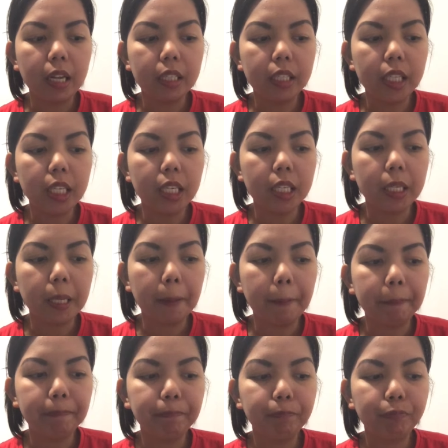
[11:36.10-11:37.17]
the
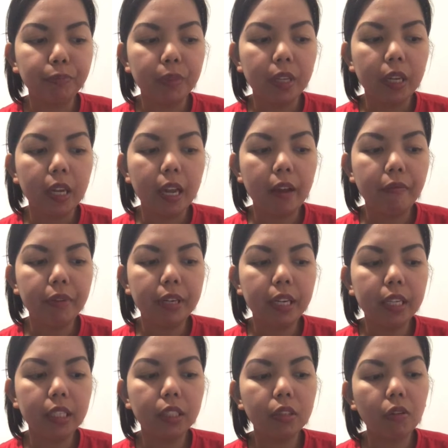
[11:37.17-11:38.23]

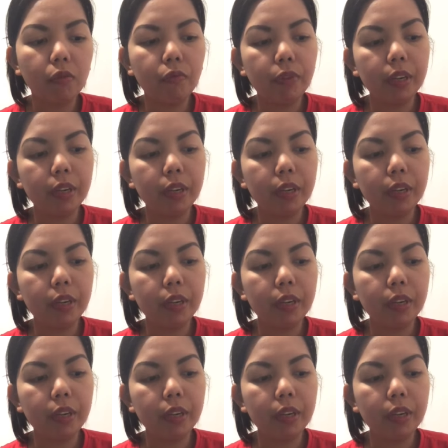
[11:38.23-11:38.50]
evidence of